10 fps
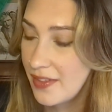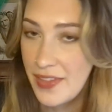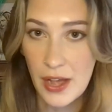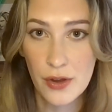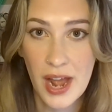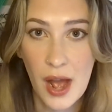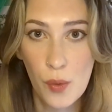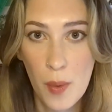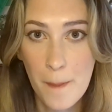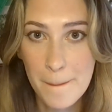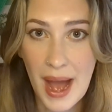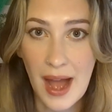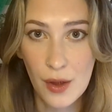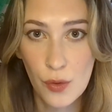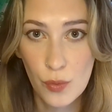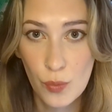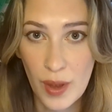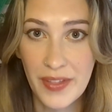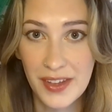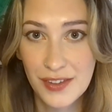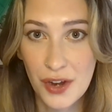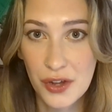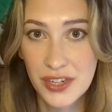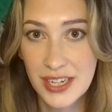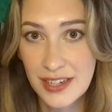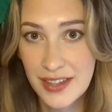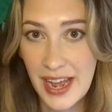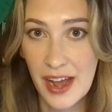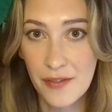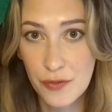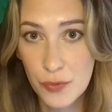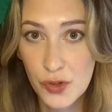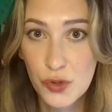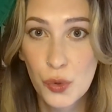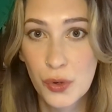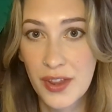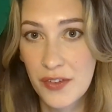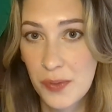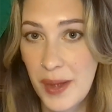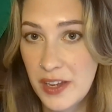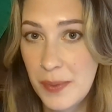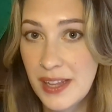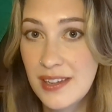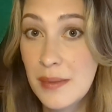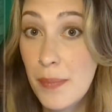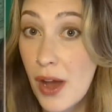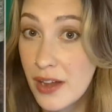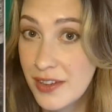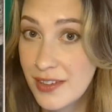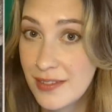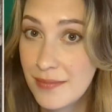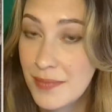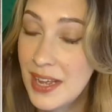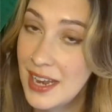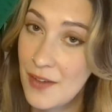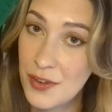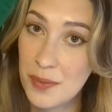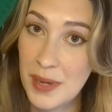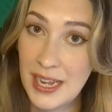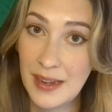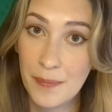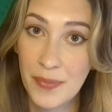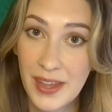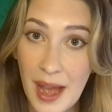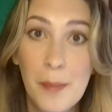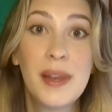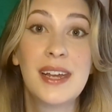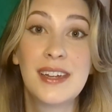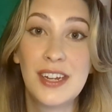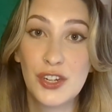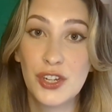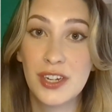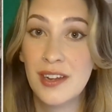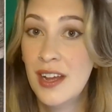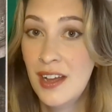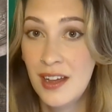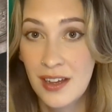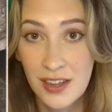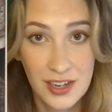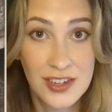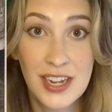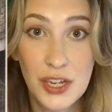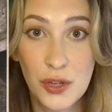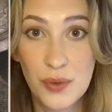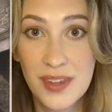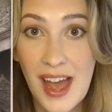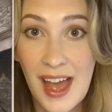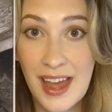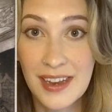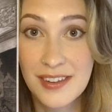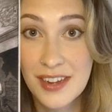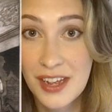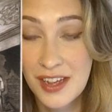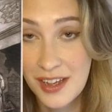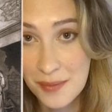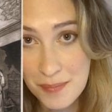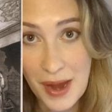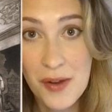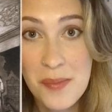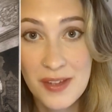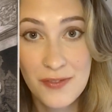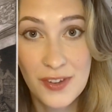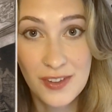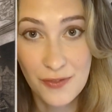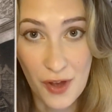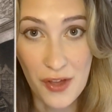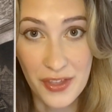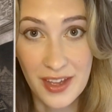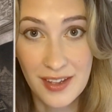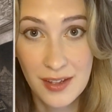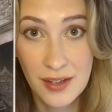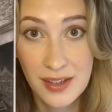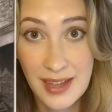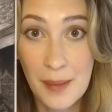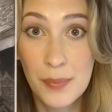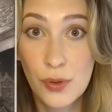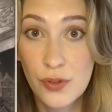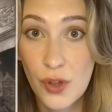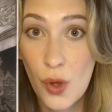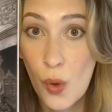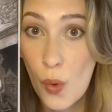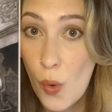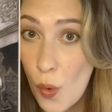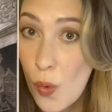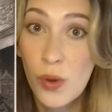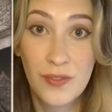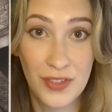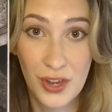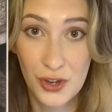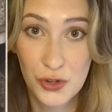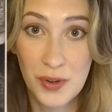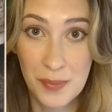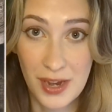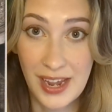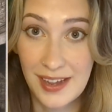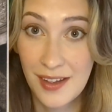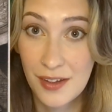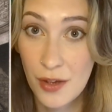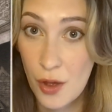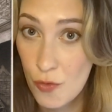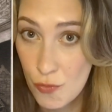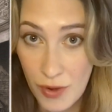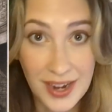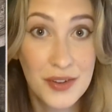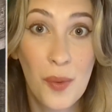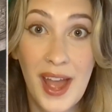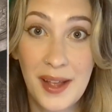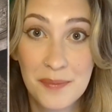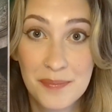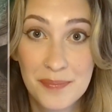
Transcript: they are now back where they started. They have restored their respectability, but inevitably the gambling addiction continues, and Mary Mitford's father gambles all of the lottery money right away.